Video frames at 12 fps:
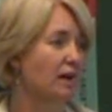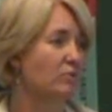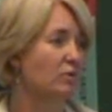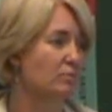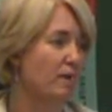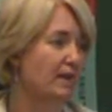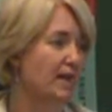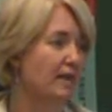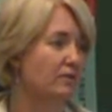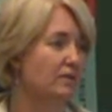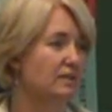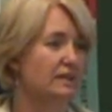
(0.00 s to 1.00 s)
both
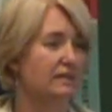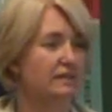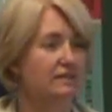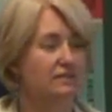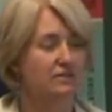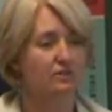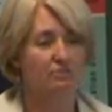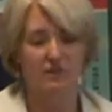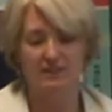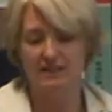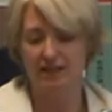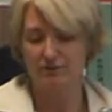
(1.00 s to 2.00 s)
bilateral and
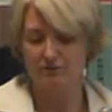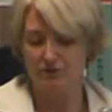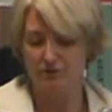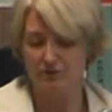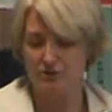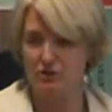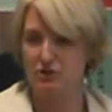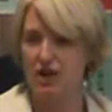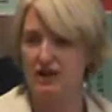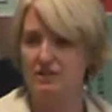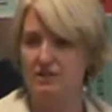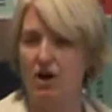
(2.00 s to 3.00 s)
multilateral donors, to
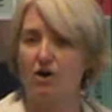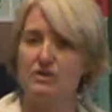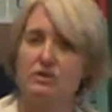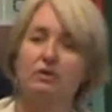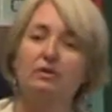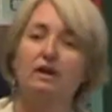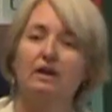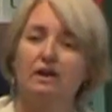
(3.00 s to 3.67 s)
try to also